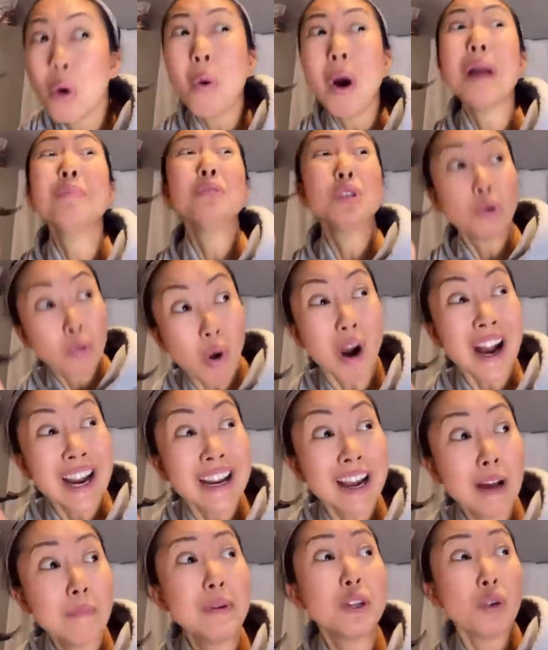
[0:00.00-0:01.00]
Yo, I'm
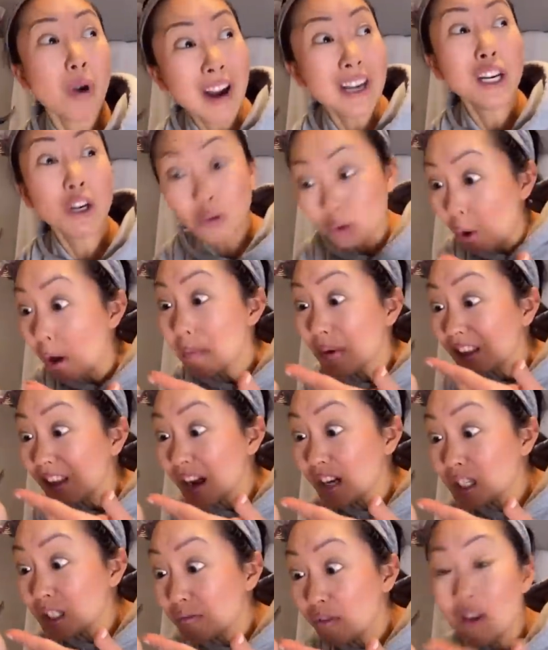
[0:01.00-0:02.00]
trying. I've been trying to glue on my
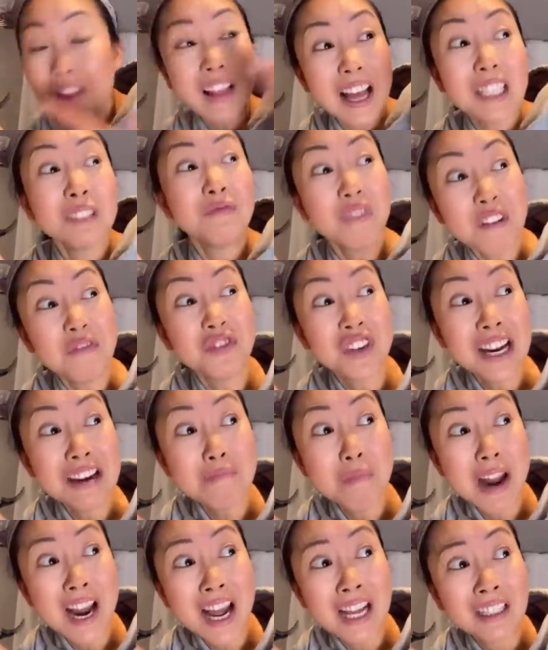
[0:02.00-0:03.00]
lashes for the last 15